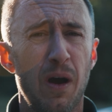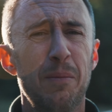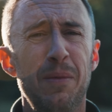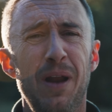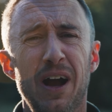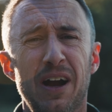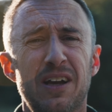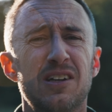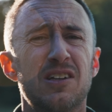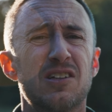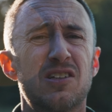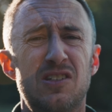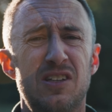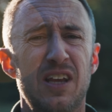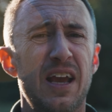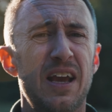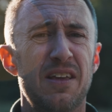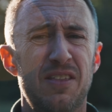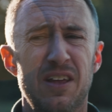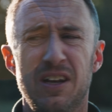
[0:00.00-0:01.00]
I'm not gonna
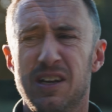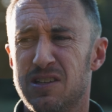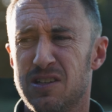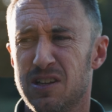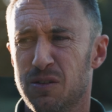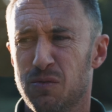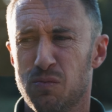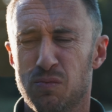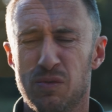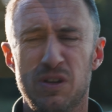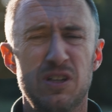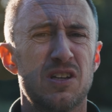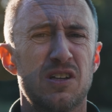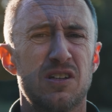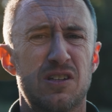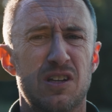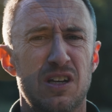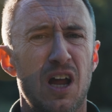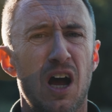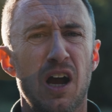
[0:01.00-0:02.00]
say that it's a
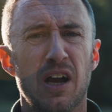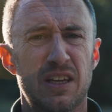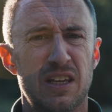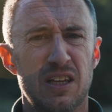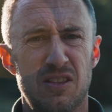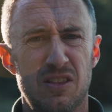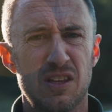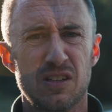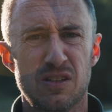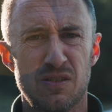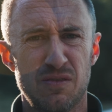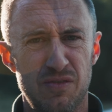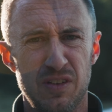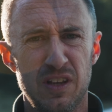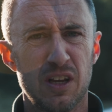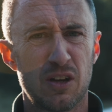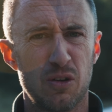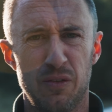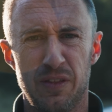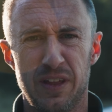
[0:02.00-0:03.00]
reason to not get this
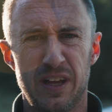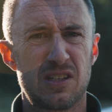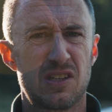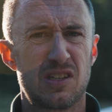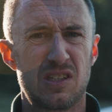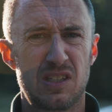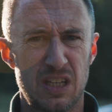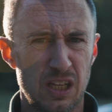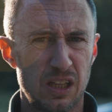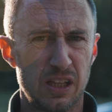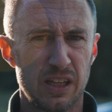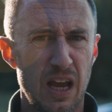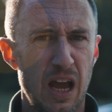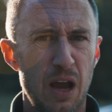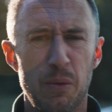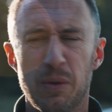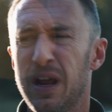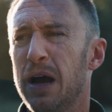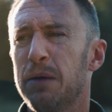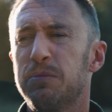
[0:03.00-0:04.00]
vehicle. That's silly.
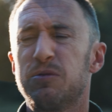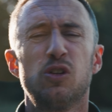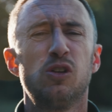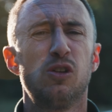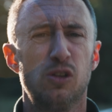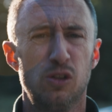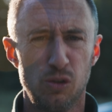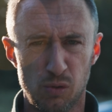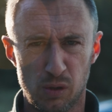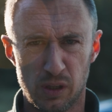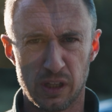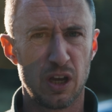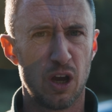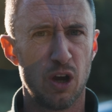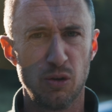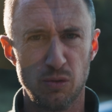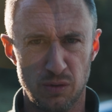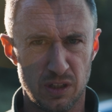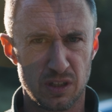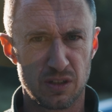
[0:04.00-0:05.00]
I would absolutely
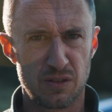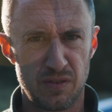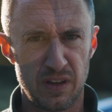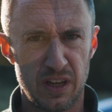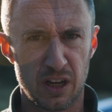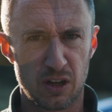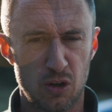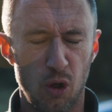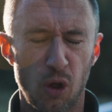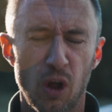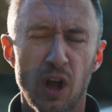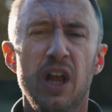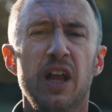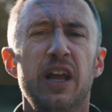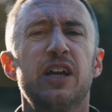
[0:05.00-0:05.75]
own this vehicle.